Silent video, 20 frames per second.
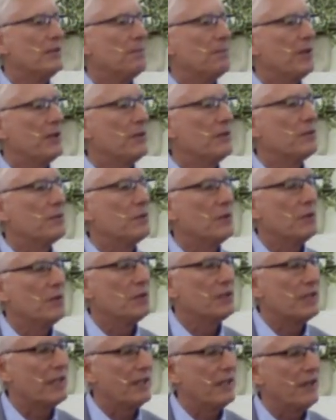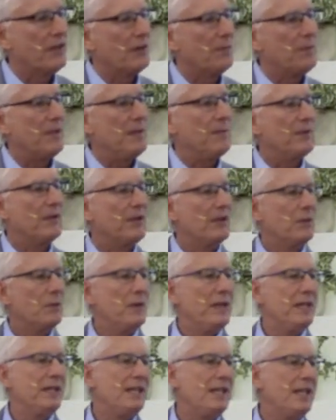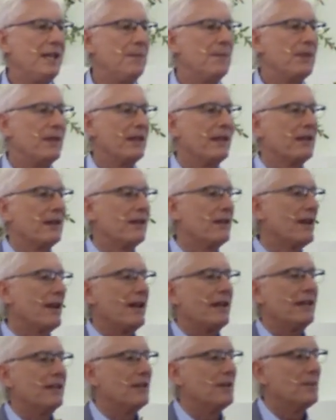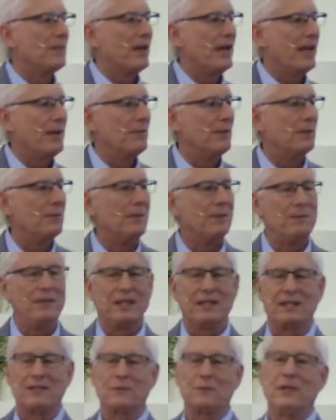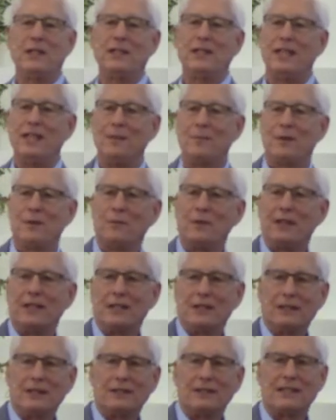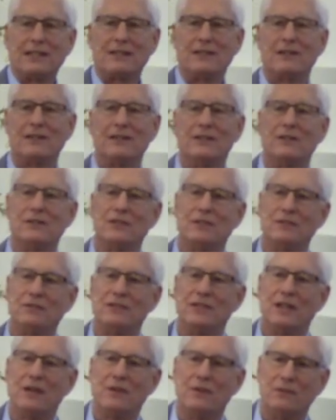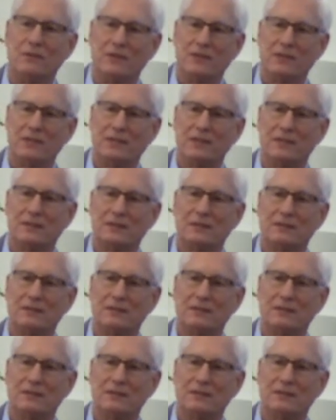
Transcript: impose rules on other people that we keep that are not in the Bible, but because we keep them, we can look down on those who don't.